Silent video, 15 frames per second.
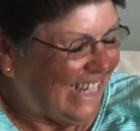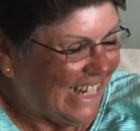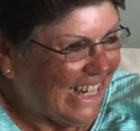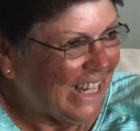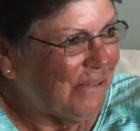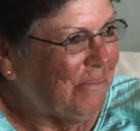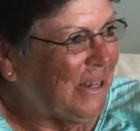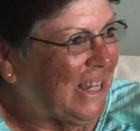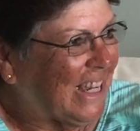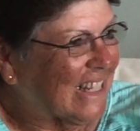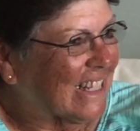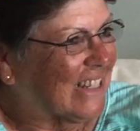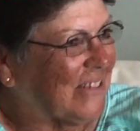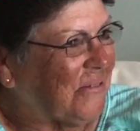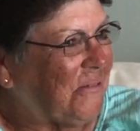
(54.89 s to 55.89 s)
did
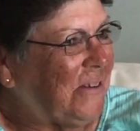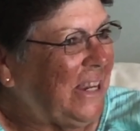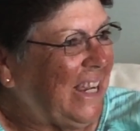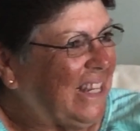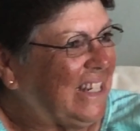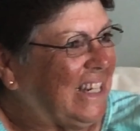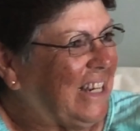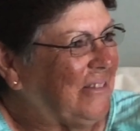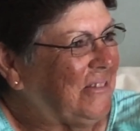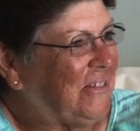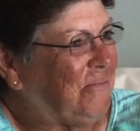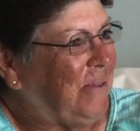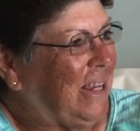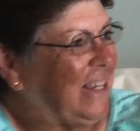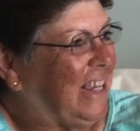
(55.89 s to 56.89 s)
because we ended up
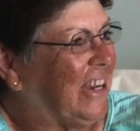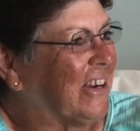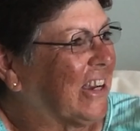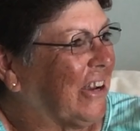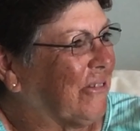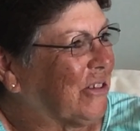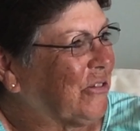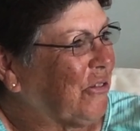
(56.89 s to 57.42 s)
being caregivers